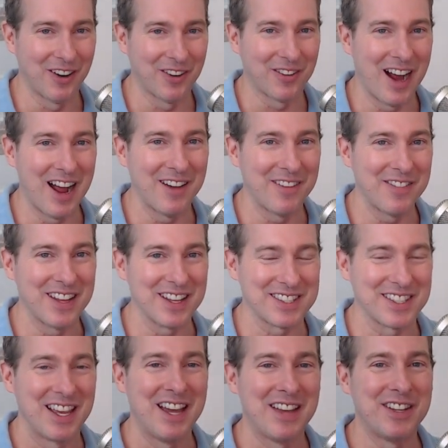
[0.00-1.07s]
around
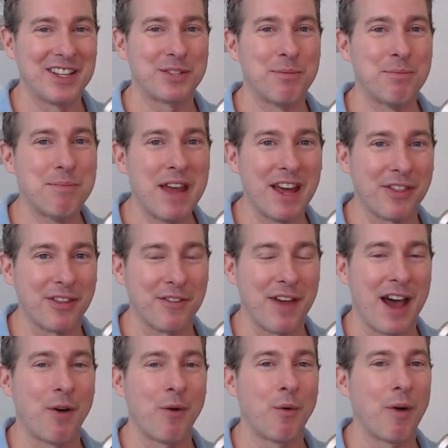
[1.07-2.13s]
this myth of
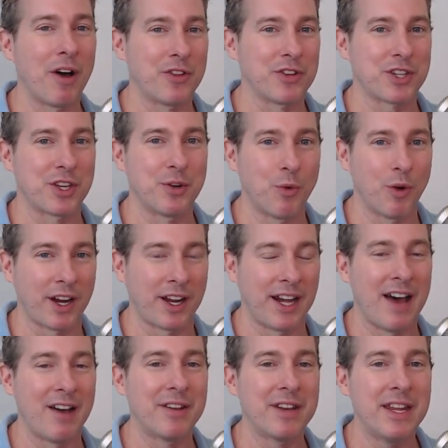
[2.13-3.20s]
how well this can work
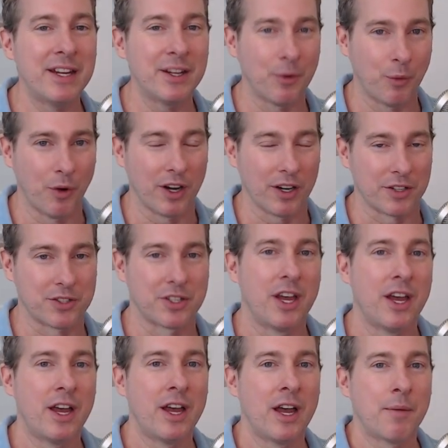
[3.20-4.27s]
and how neat it works.
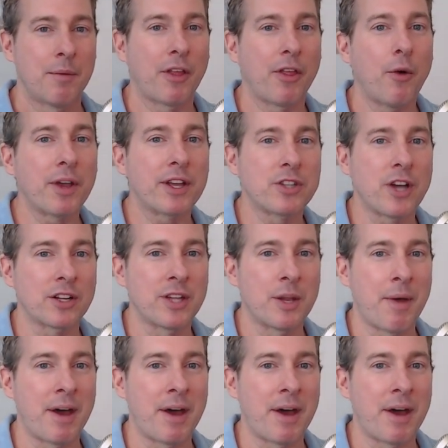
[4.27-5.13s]
But I thought we could talk to you